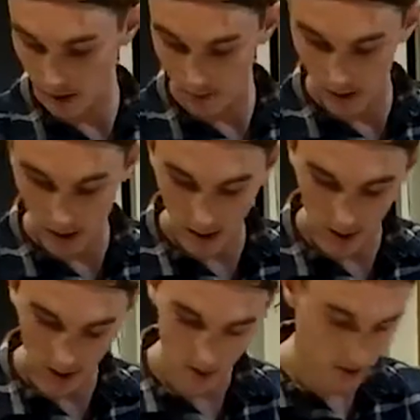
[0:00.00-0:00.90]
cream
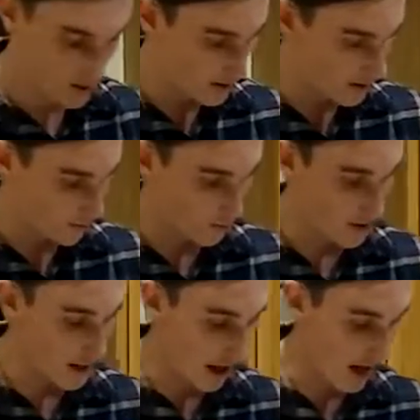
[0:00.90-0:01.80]
here,
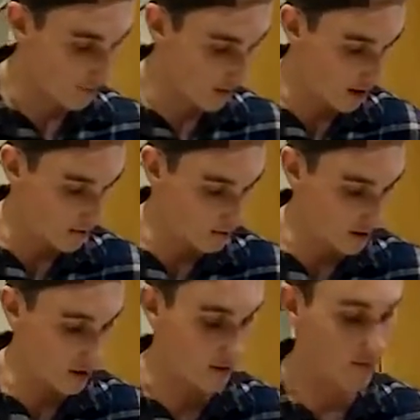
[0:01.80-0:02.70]
1.5
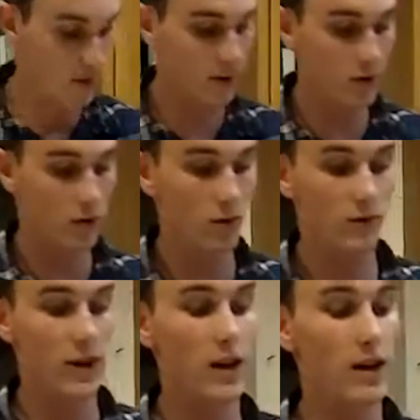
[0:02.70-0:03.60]
cups of
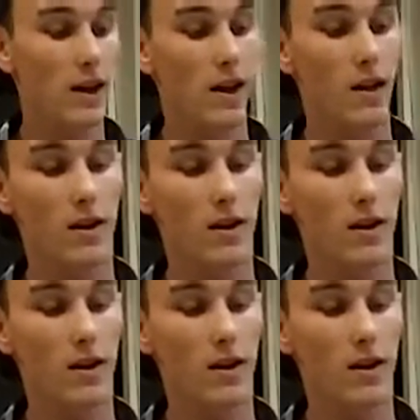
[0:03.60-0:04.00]
Truvia.